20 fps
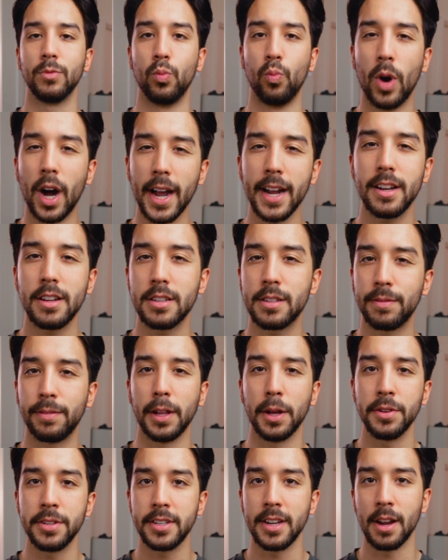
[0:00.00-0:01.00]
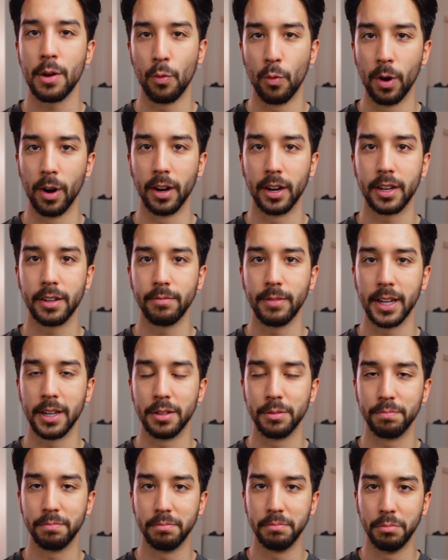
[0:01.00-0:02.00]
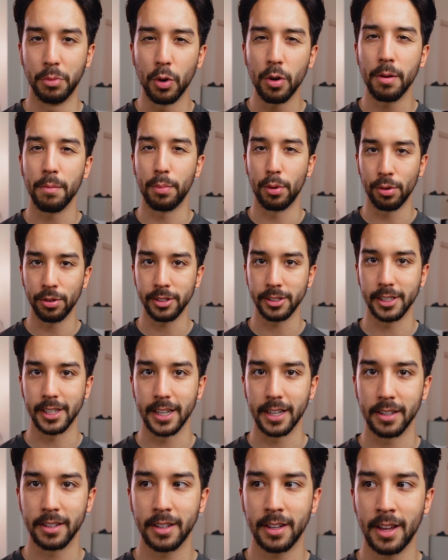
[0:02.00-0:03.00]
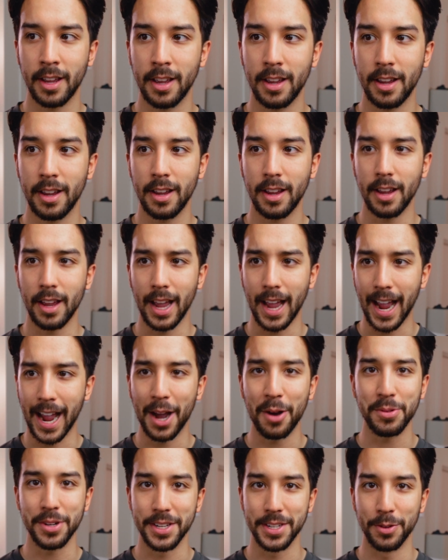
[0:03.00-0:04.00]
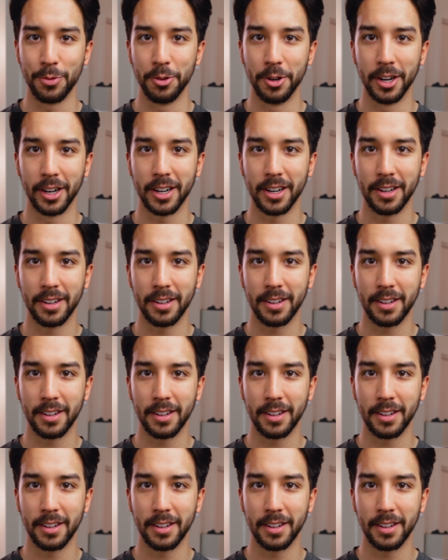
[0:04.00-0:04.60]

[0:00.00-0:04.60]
why does flow state work? And more importantly, how does it work?